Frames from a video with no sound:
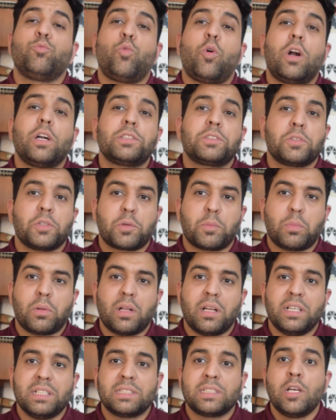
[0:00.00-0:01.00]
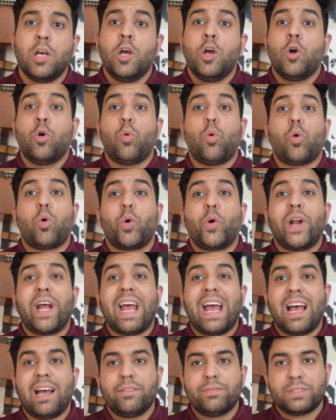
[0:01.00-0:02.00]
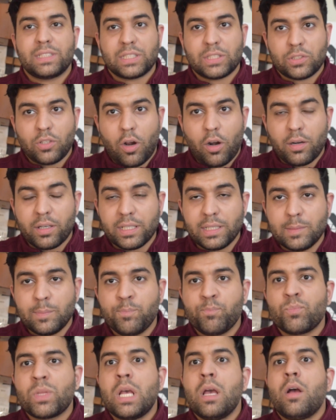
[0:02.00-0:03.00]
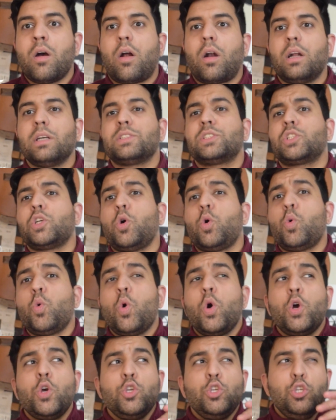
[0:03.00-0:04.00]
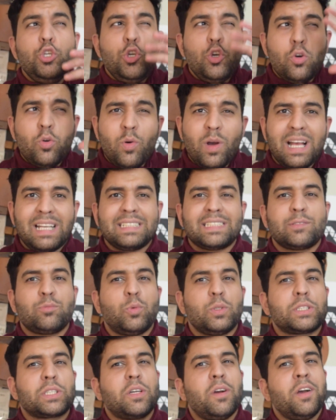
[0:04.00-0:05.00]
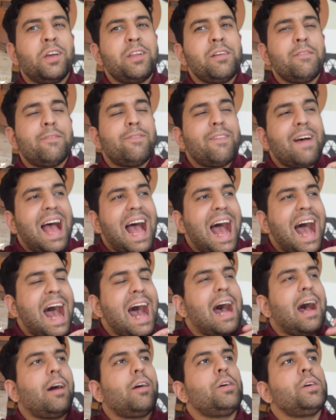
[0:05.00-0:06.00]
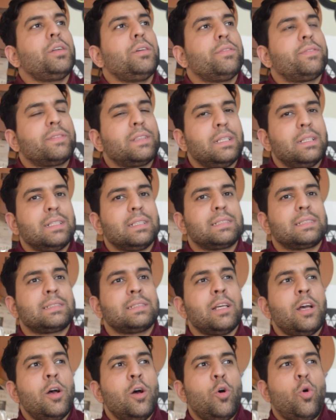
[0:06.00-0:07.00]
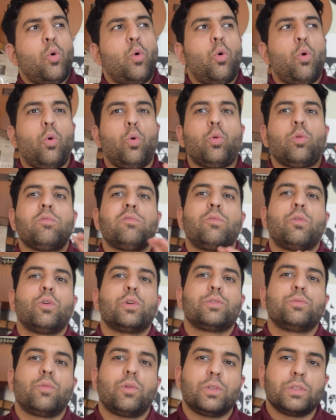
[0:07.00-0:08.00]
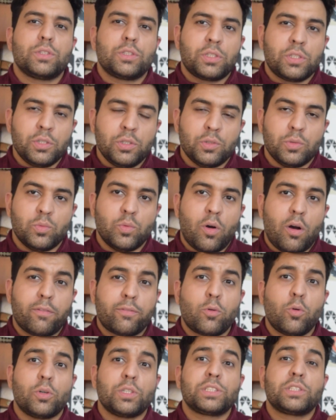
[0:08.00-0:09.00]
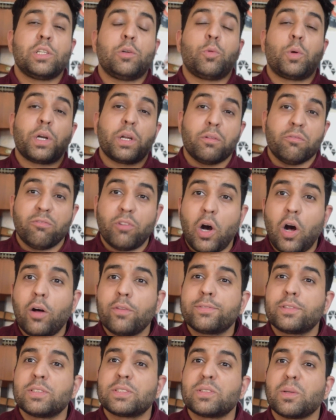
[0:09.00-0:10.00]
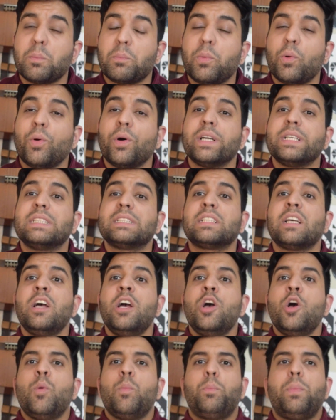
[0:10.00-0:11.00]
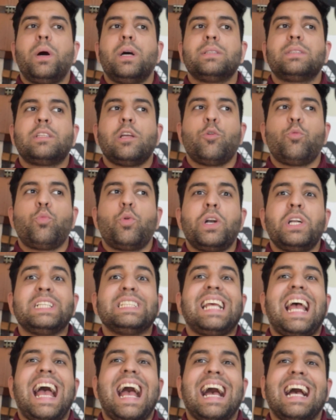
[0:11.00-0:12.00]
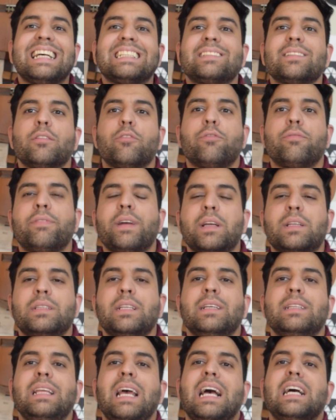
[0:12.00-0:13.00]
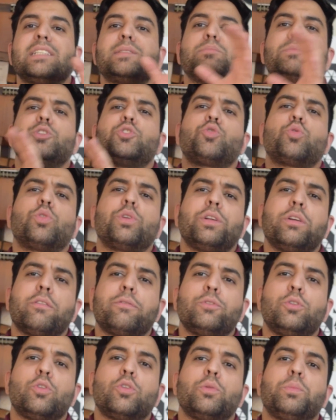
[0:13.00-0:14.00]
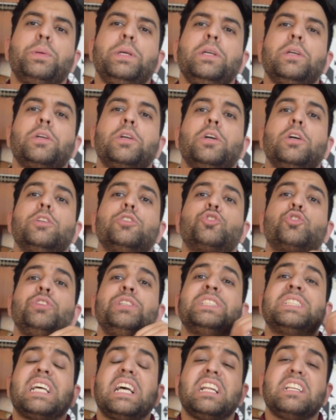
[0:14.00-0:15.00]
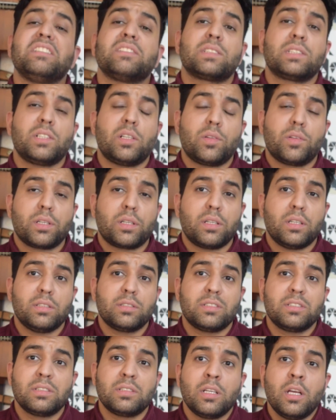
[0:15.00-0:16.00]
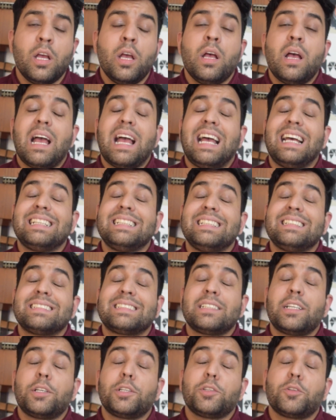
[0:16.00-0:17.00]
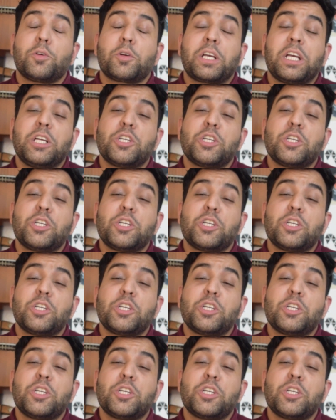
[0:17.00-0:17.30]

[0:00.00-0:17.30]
the war took place or have started. All right, so US was kind of out of this whole World War II. Of course, they were involved to some point, but they weren't as affected as majority of European countries and in certain countries and in certain